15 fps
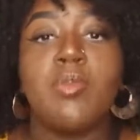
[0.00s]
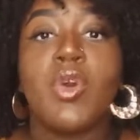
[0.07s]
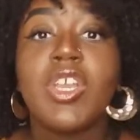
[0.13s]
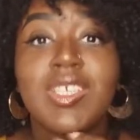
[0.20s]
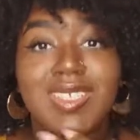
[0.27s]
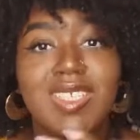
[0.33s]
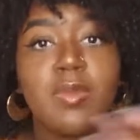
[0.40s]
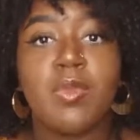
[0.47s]
but
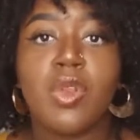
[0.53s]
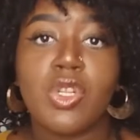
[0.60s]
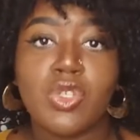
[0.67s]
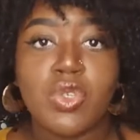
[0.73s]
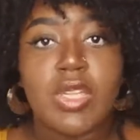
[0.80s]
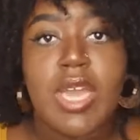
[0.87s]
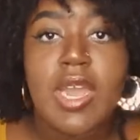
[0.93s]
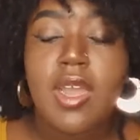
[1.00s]
it's similar
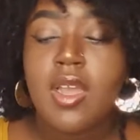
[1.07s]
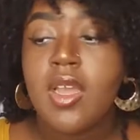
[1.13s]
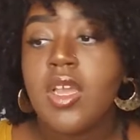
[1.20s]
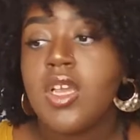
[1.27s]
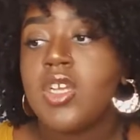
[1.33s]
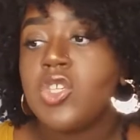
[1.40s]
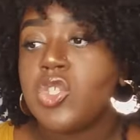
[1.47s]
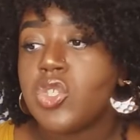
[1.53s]
to that.
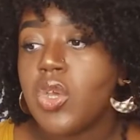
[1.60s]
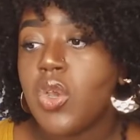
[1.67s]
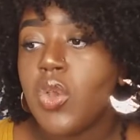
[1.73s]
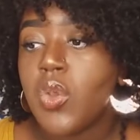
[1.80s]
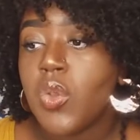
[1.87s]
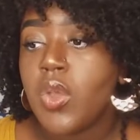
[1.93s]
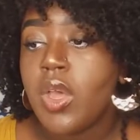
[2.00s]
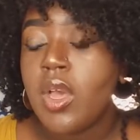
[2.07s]

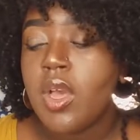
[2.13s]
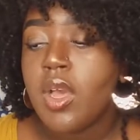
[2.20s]
So